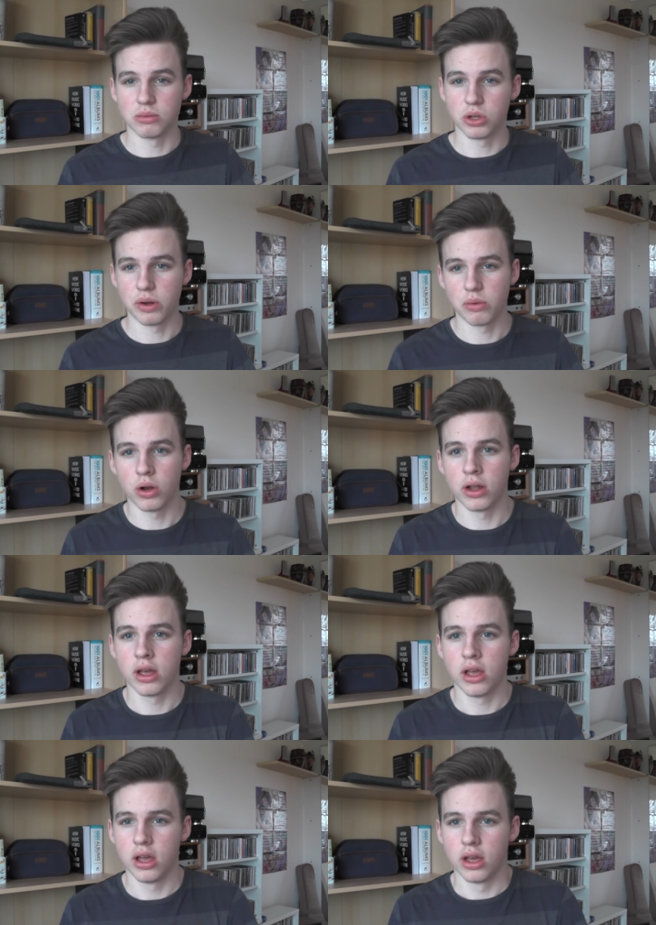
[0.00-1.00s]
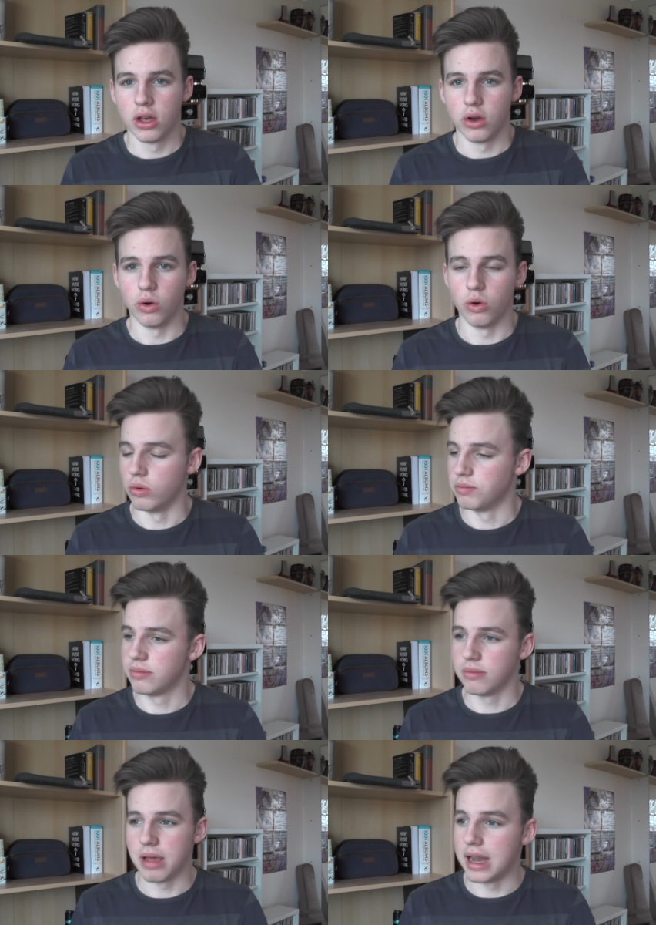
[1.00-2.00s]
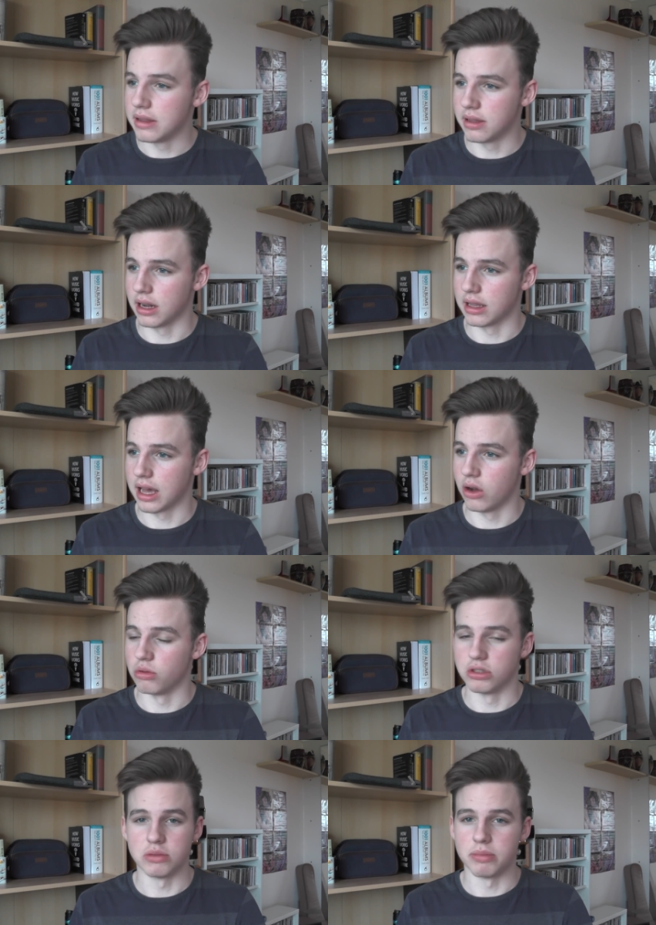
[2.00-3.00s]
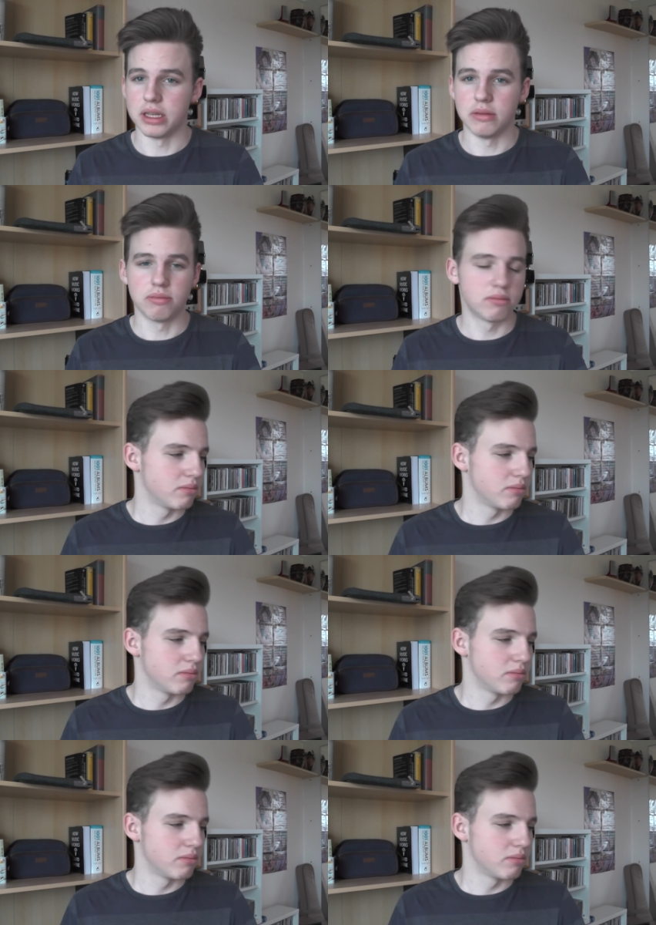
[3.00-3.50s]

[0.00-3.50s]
up doing one, or anything like that, or just me,